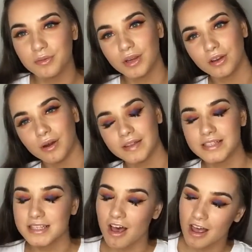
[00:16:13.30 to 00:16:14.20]
recreate
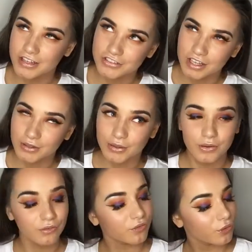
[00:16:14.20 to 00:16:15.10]
this eyeshadow
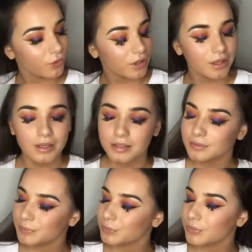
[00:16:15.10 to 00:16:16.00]
look for you.
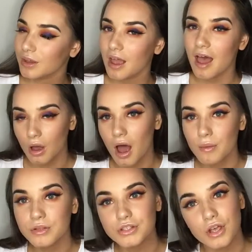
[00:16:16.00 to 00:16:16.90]
I
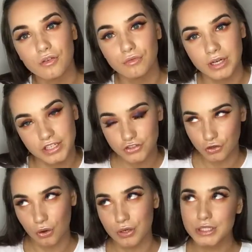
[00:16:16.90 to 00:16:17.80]
was really
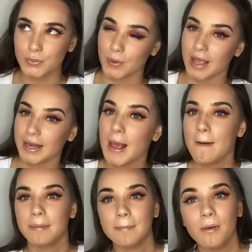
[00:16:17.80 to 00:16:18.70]
shocked when
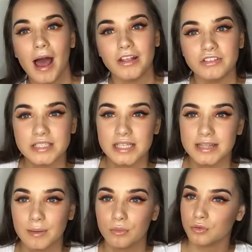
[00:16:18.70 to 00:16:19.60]
people actually said
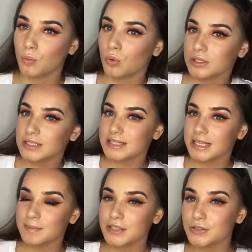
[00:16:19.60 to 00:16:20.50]
they would want to see
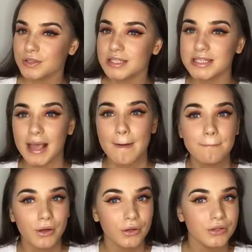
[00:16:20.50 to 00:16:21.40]
me do this again
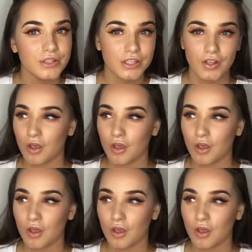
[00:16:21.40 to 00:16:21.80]
because,